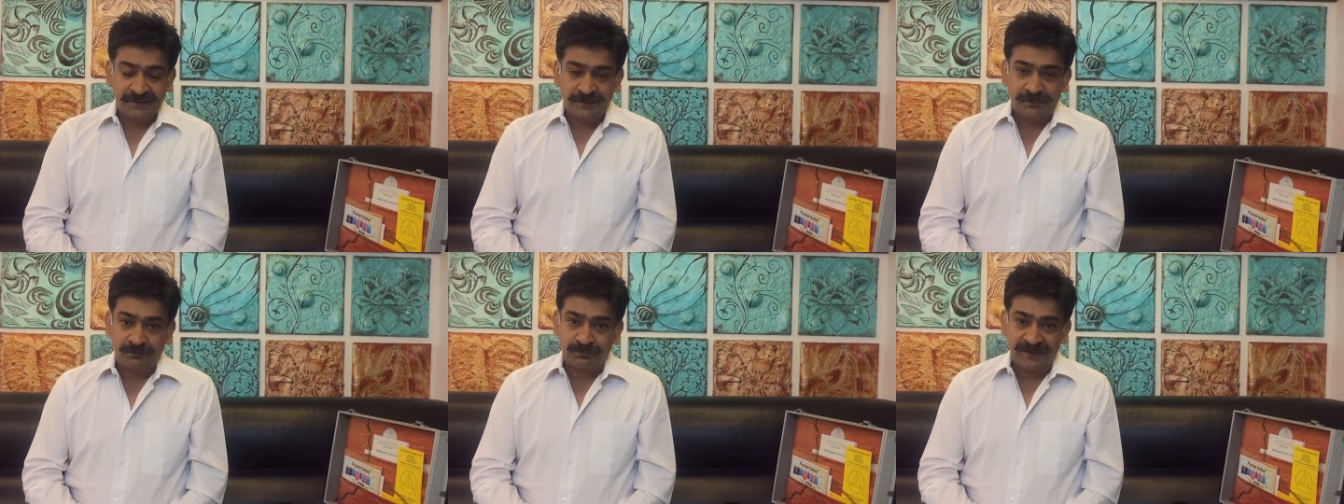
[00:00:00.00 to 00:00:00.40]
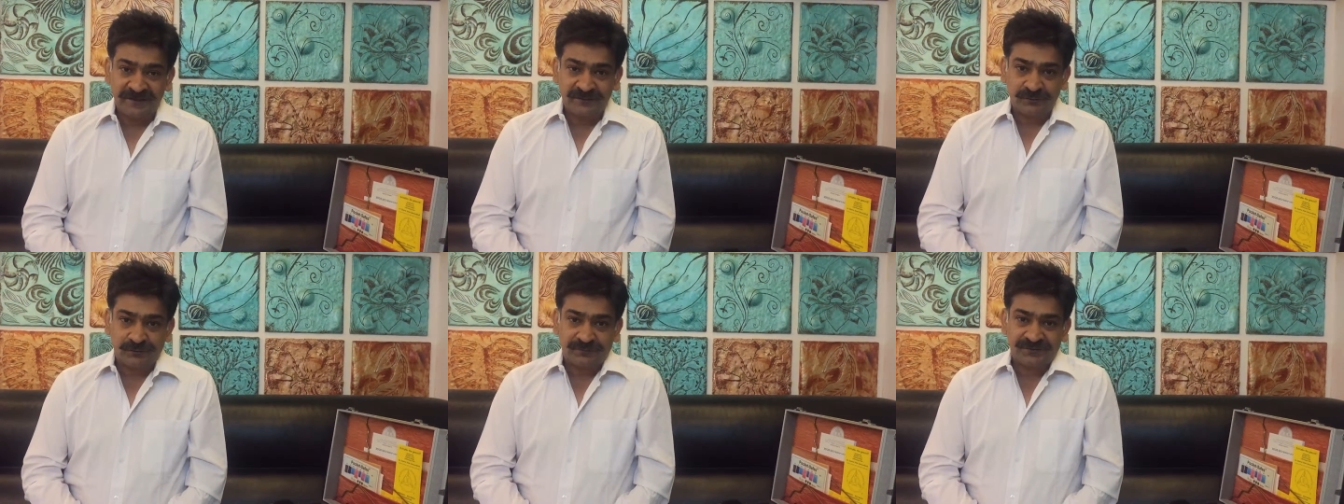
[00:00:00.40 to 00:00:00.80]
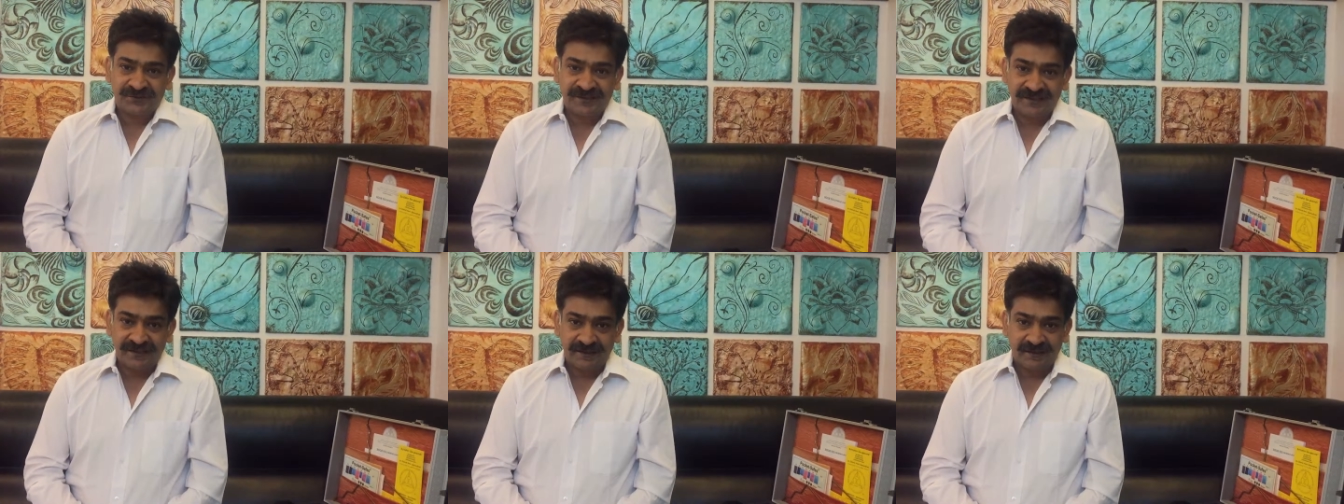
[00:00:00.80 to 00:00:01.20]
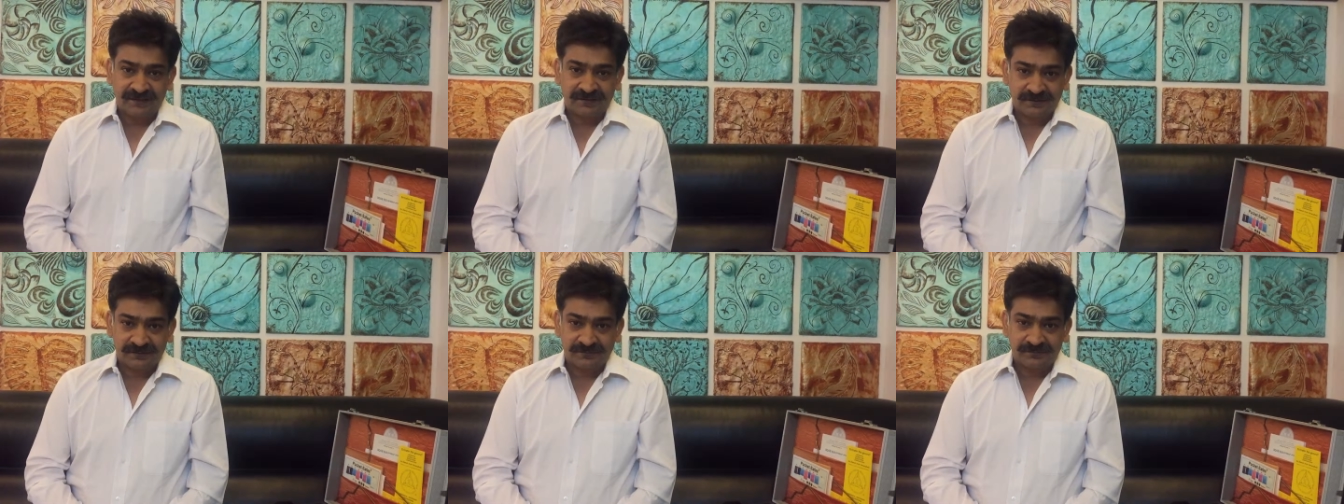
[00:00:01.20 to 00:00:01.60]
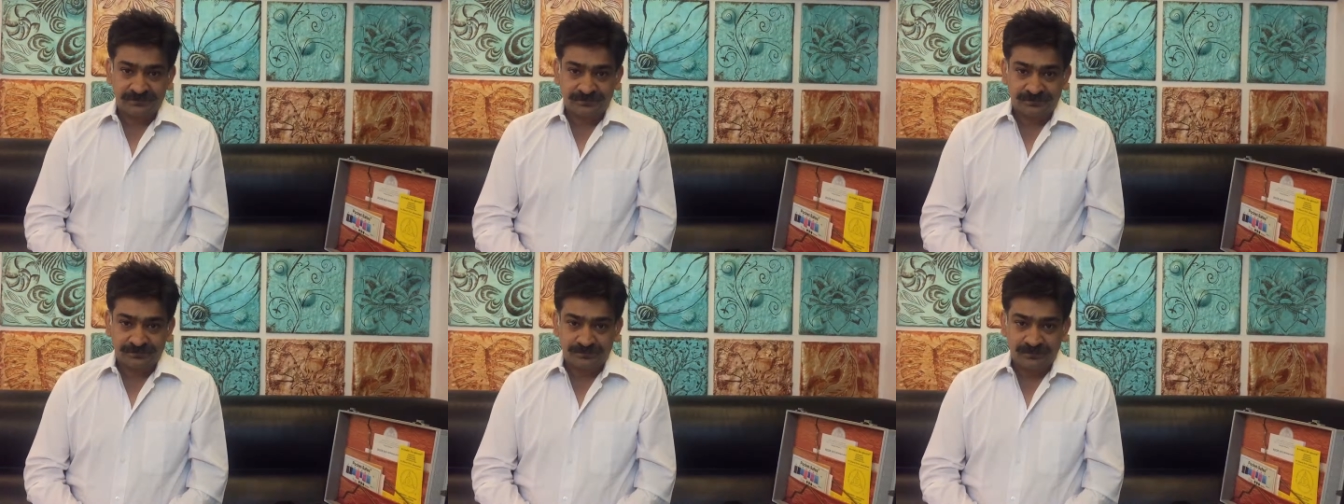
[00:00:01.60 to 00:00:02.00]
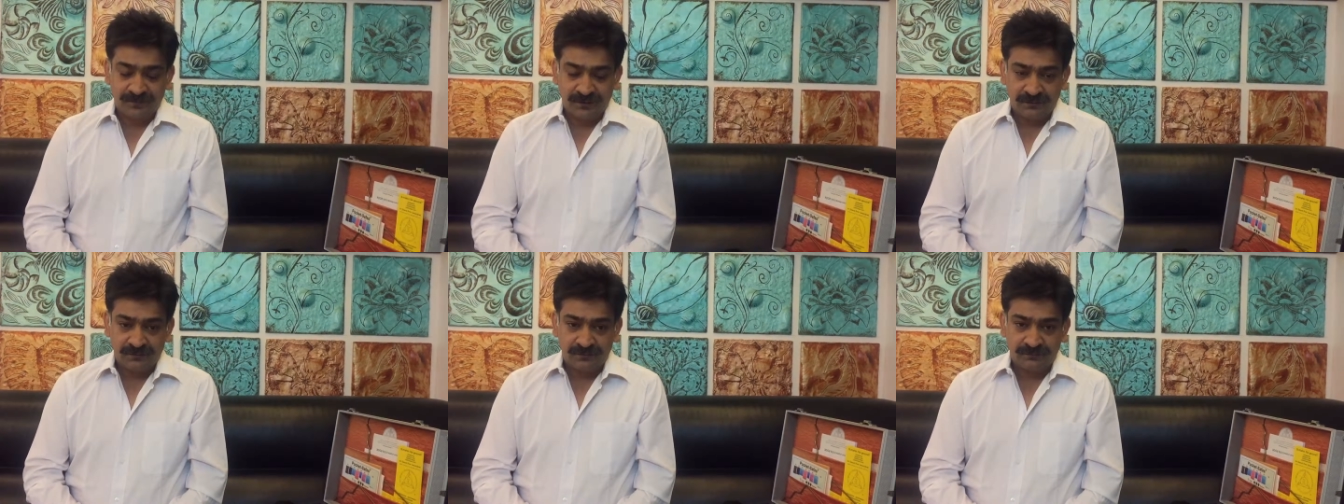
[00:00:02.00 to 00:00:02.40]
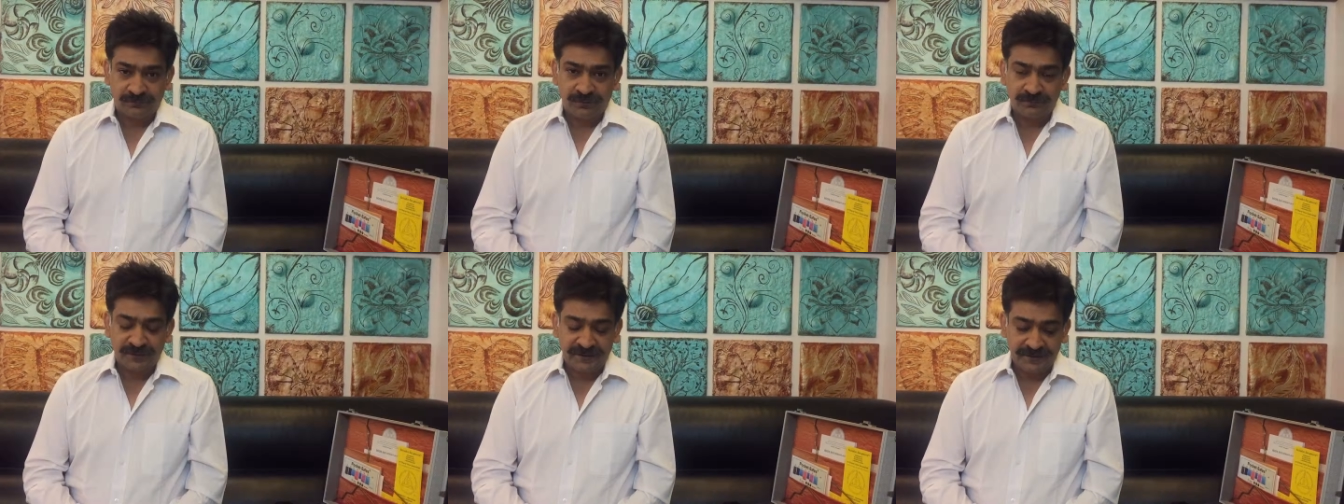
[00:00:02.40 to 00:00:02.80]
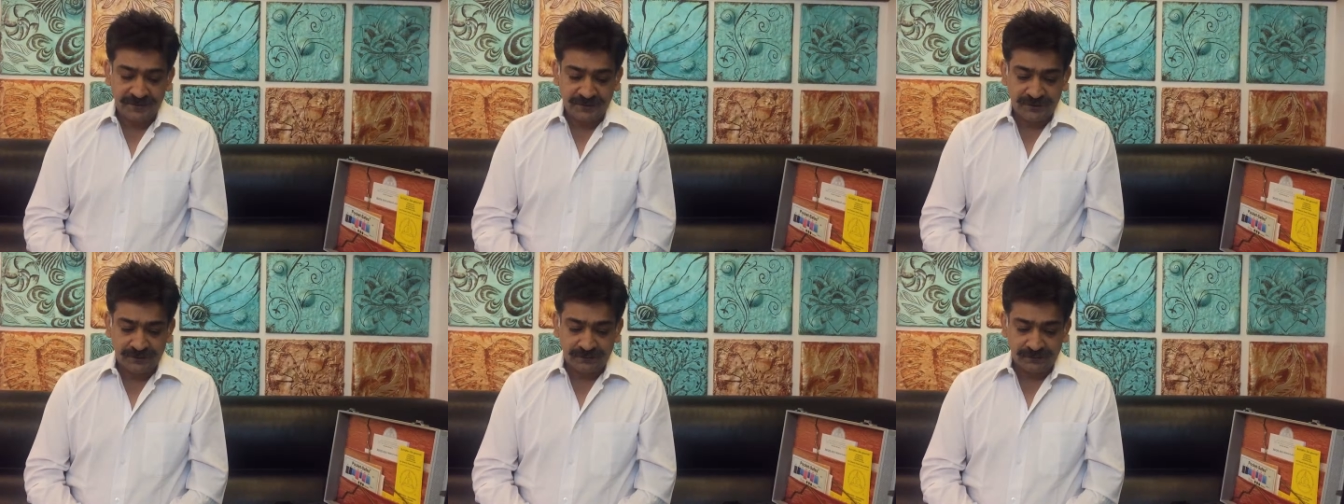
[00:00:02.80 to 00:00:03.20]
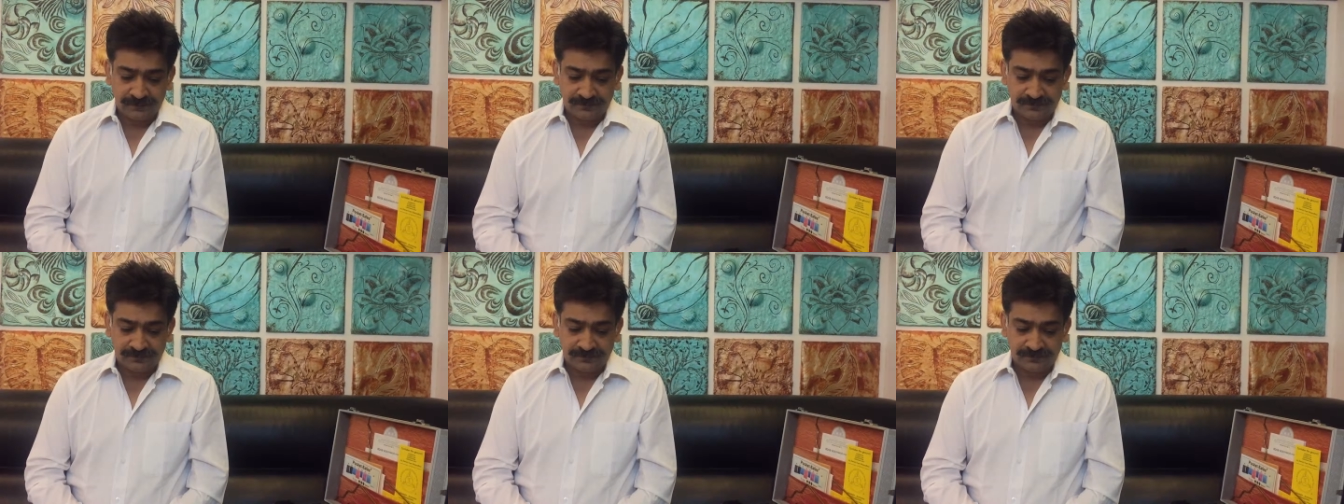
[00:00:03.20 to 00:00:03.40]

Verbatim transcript: your place of stay from radiation.